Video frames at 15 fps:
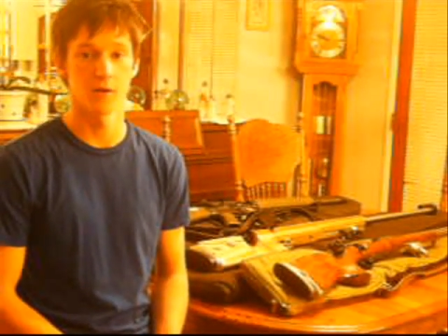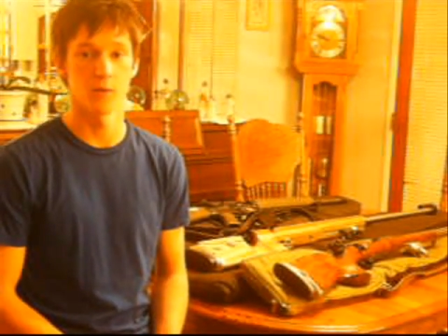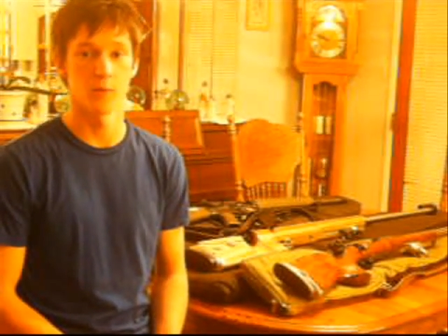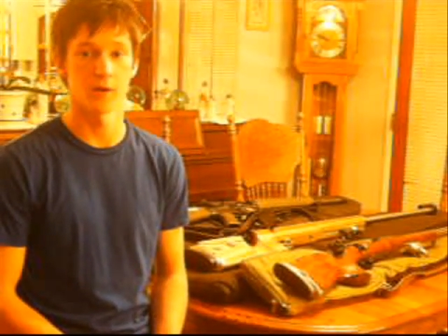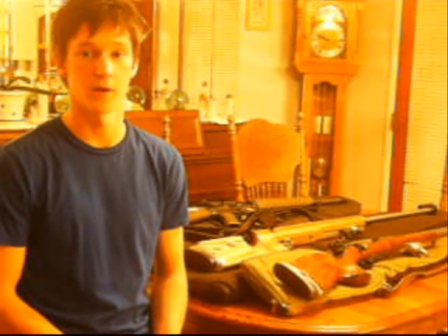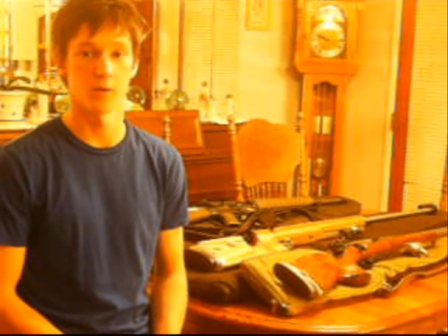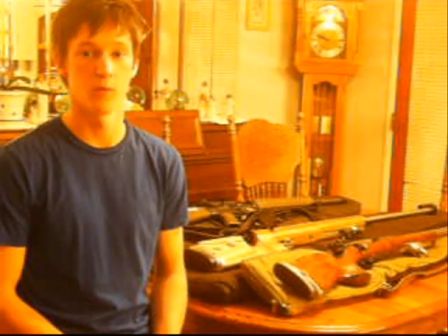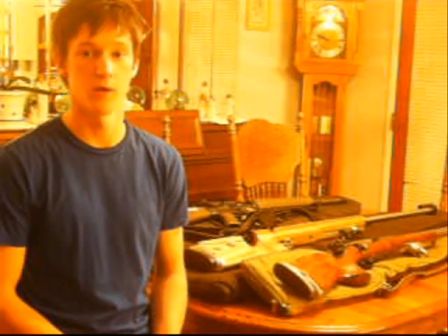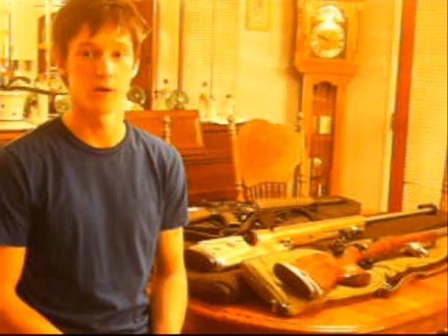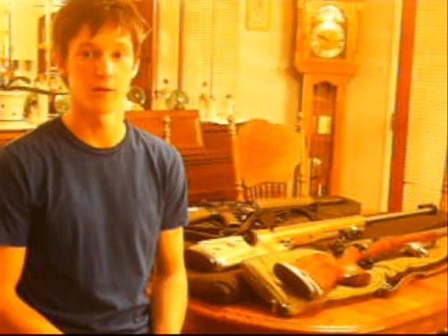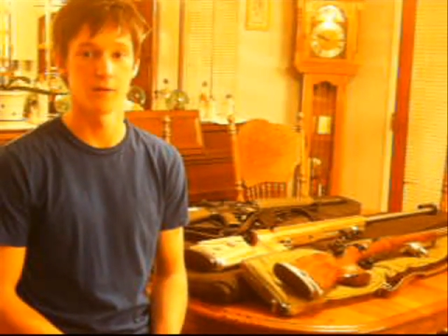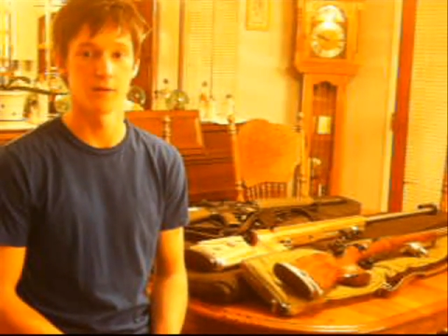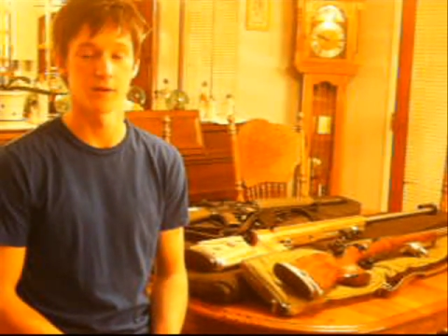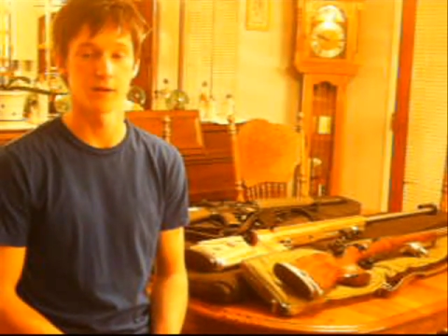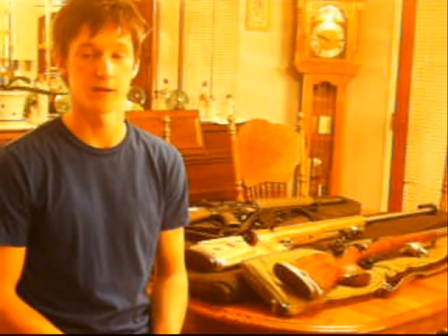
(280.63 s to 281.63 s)
where I won
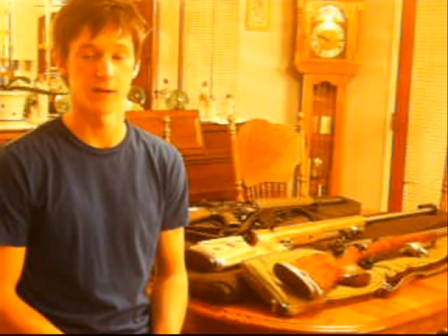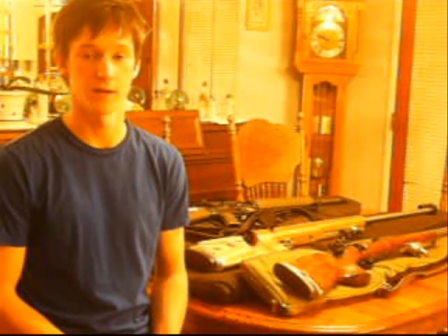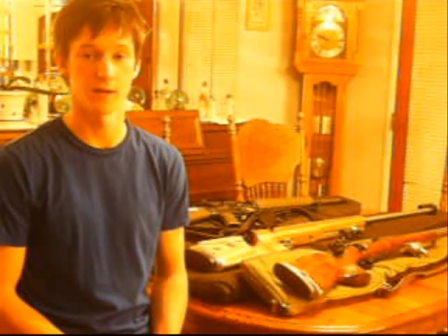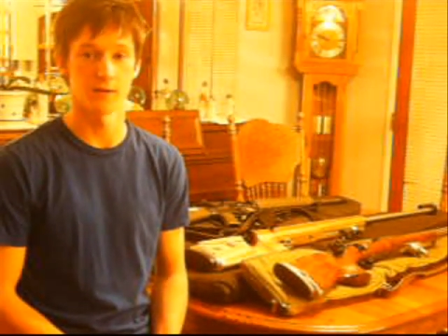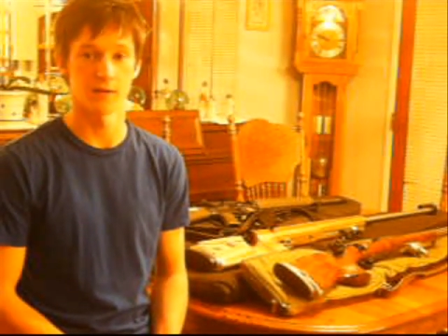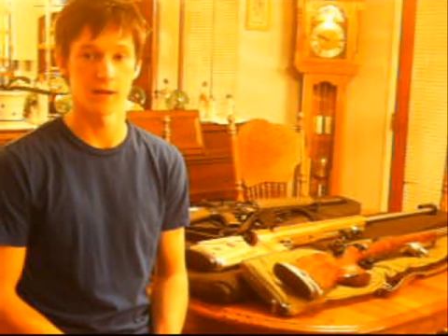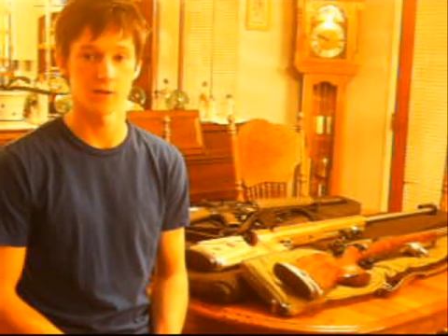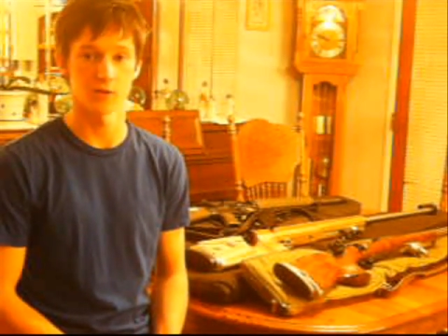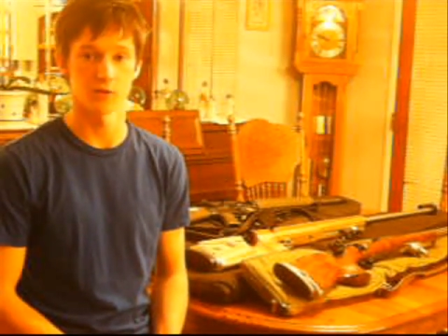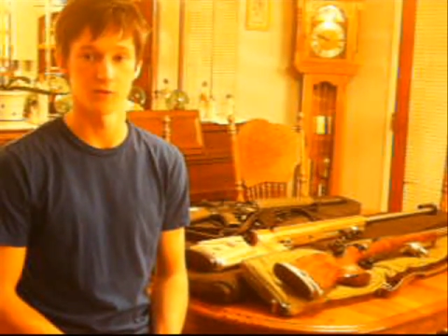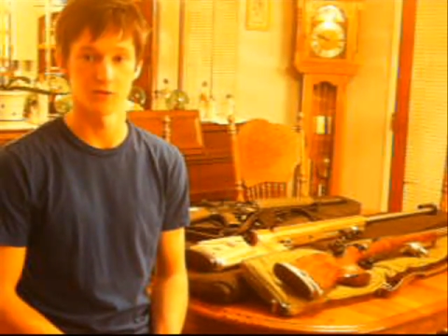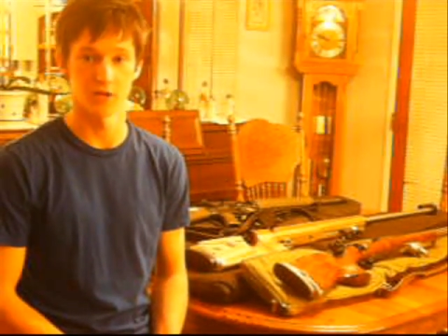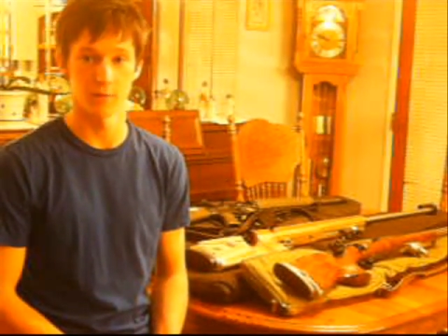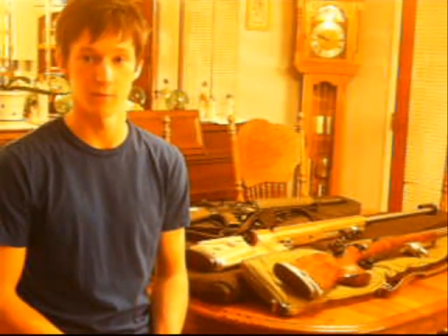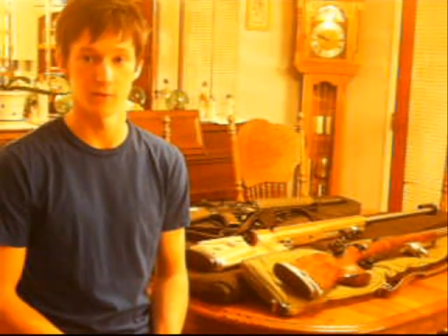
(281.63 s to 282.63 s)
the Canadian National
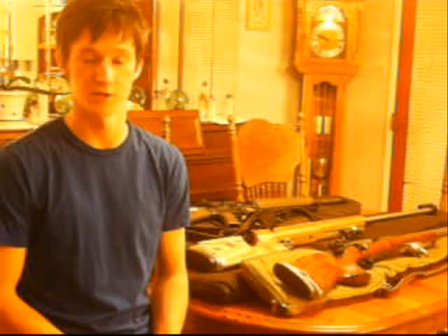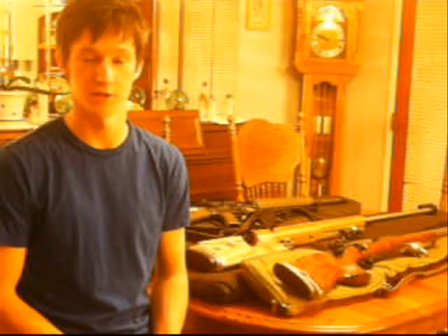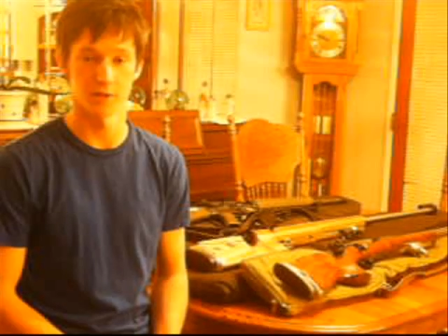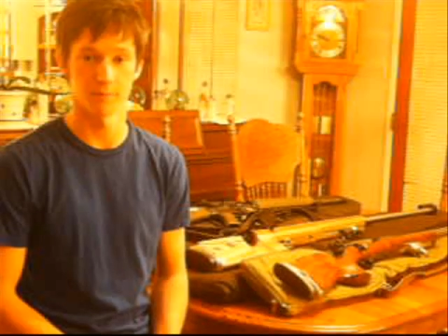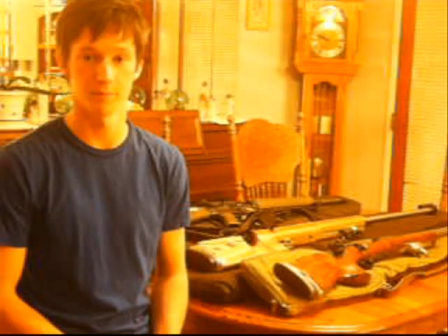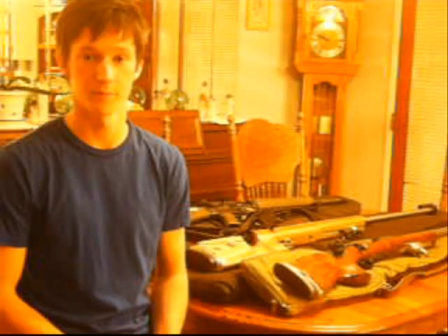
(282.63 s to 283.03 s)
Championship.